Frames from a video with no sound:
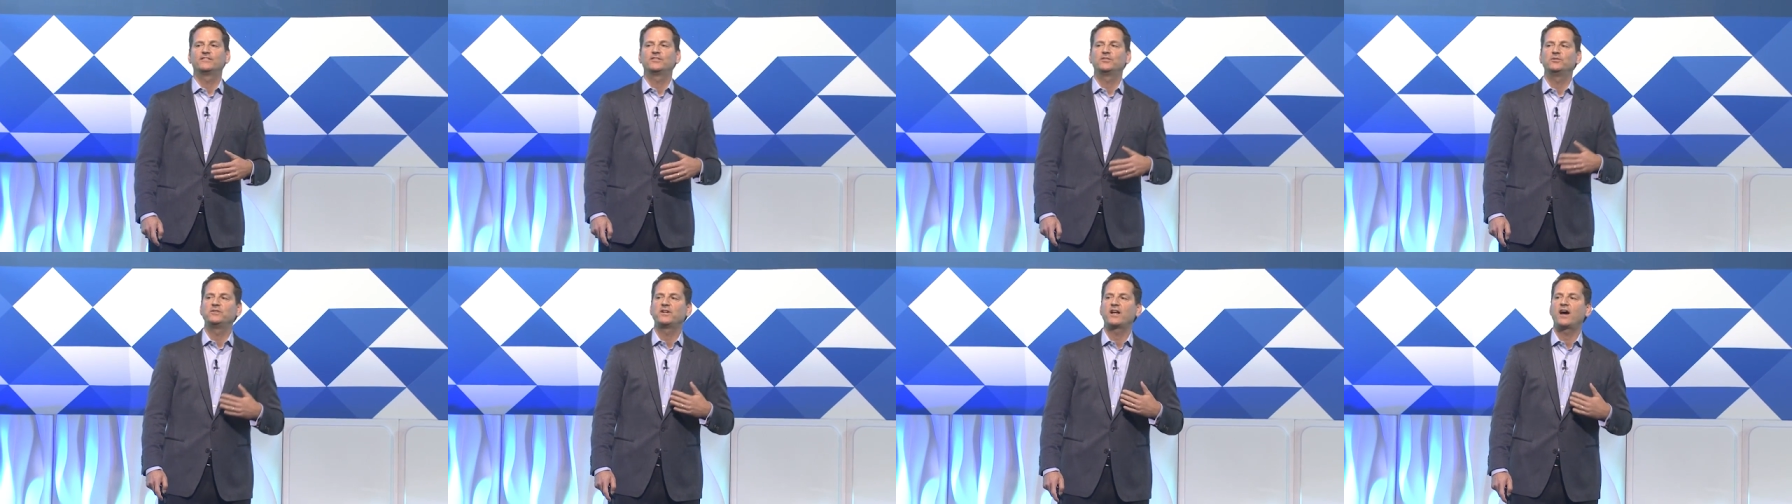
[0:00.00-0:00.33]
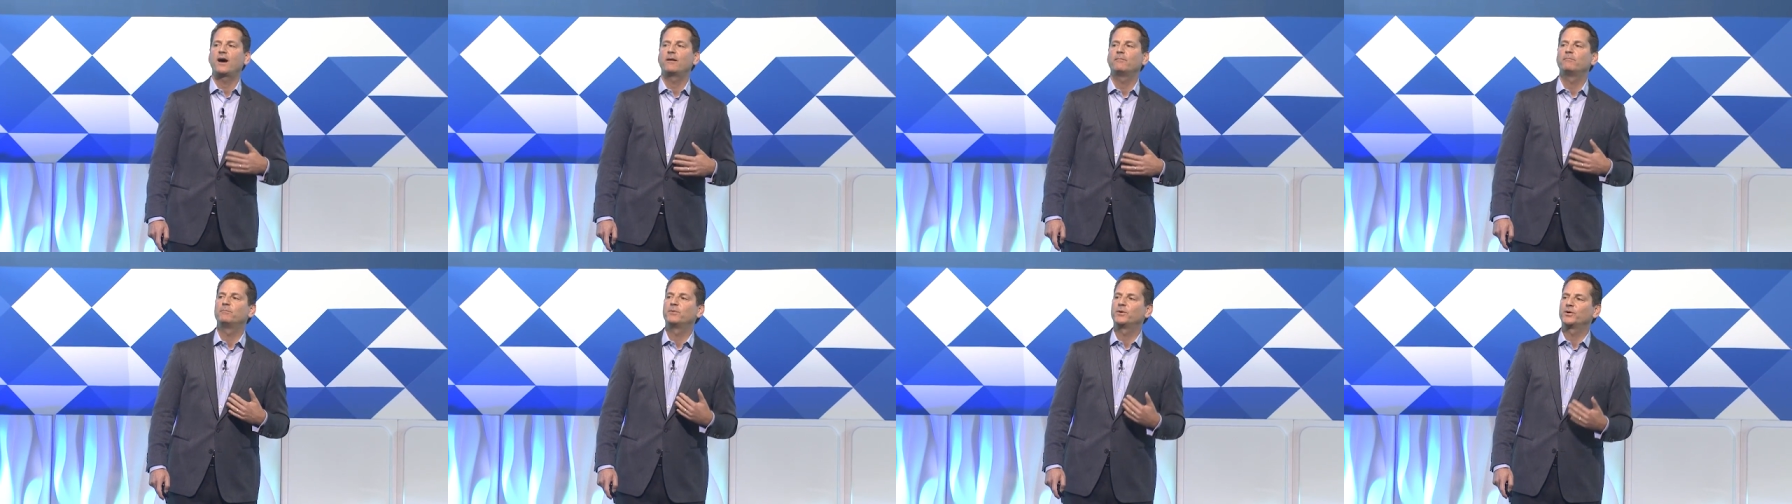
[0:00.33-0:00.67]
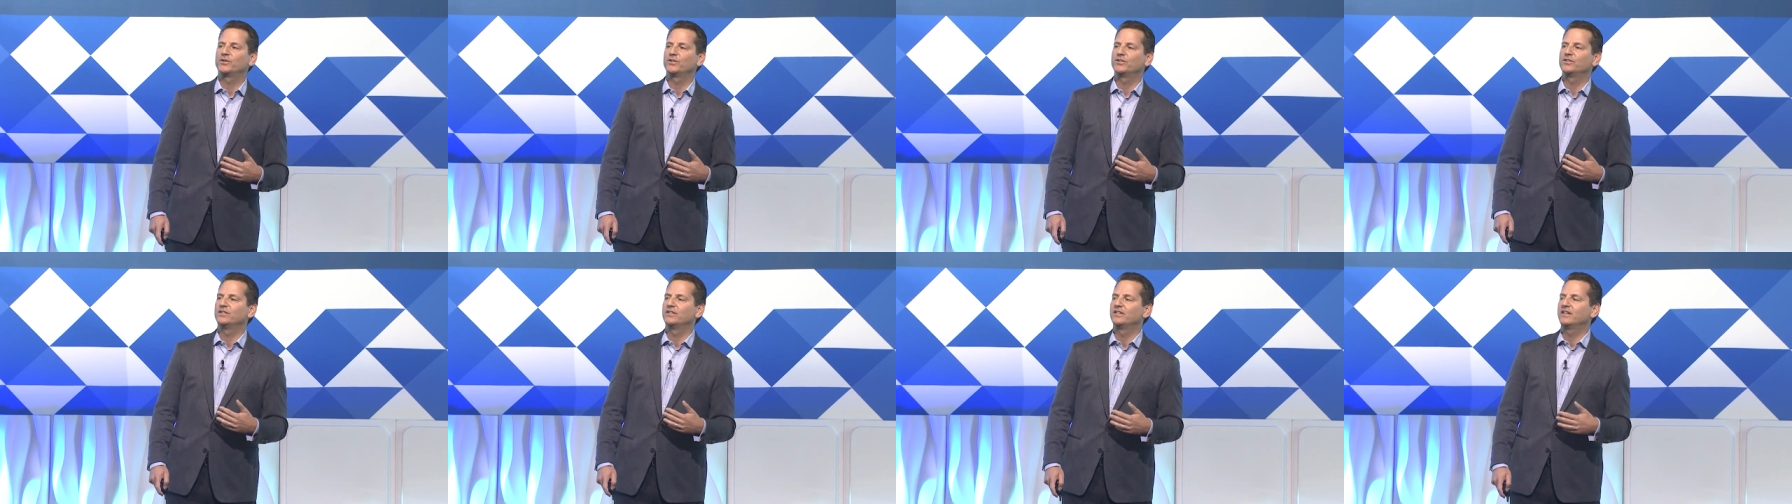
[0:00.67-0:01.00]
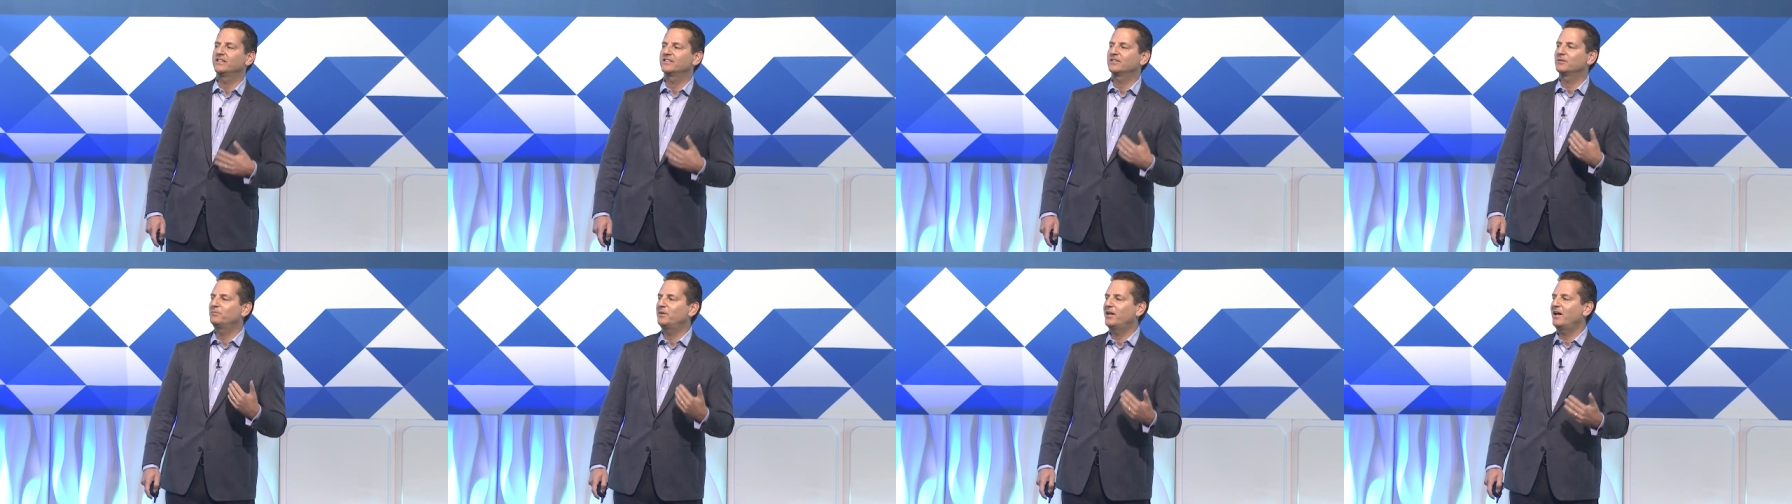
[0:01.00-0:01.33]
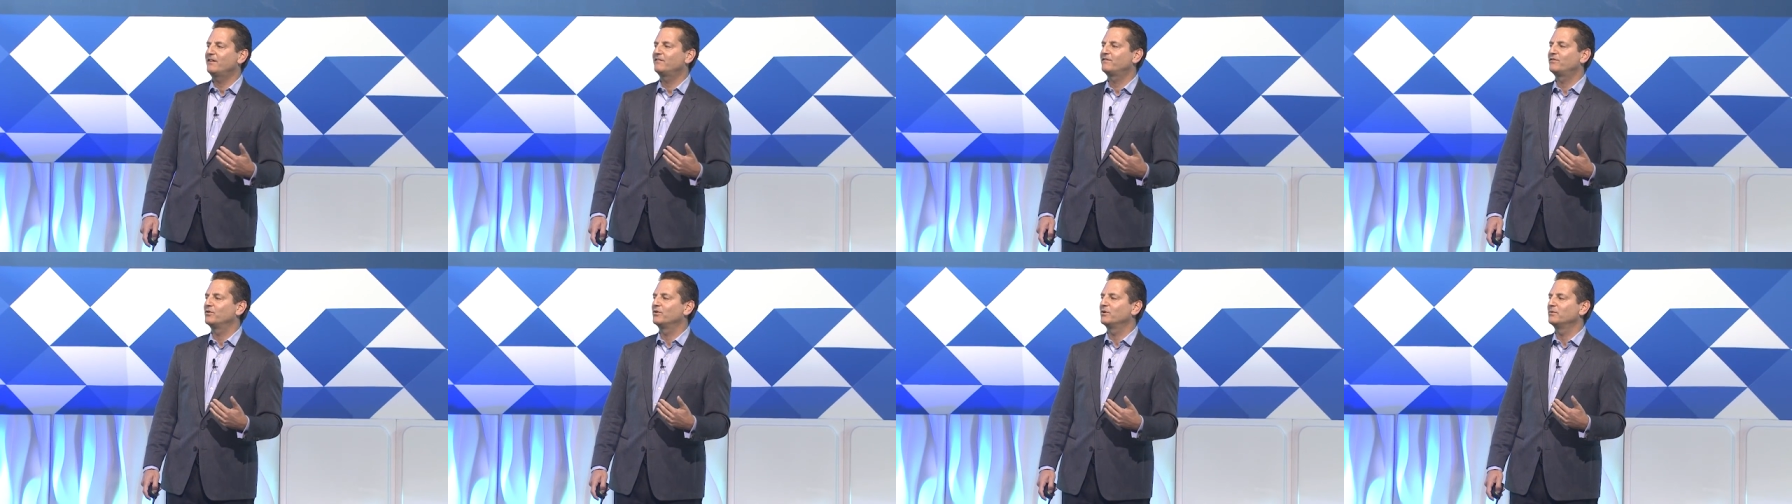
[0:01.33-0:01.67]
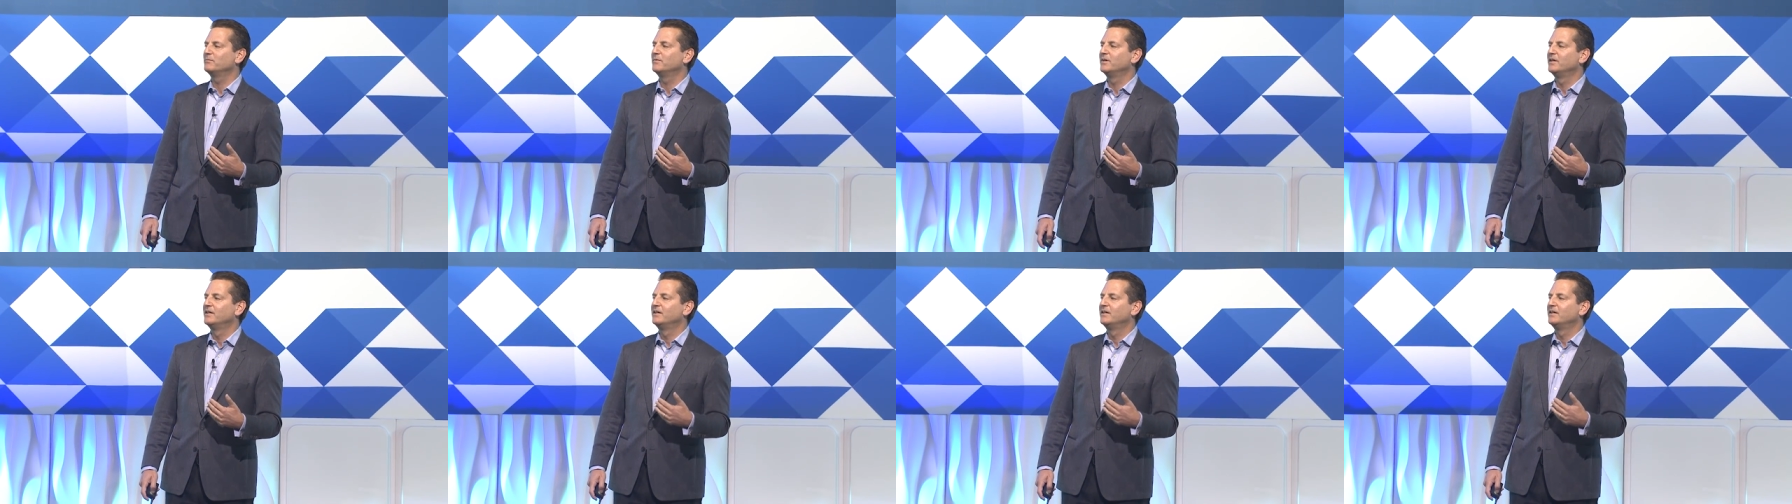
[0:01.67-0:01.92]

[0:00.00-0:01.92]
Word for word: to not burn as a platform.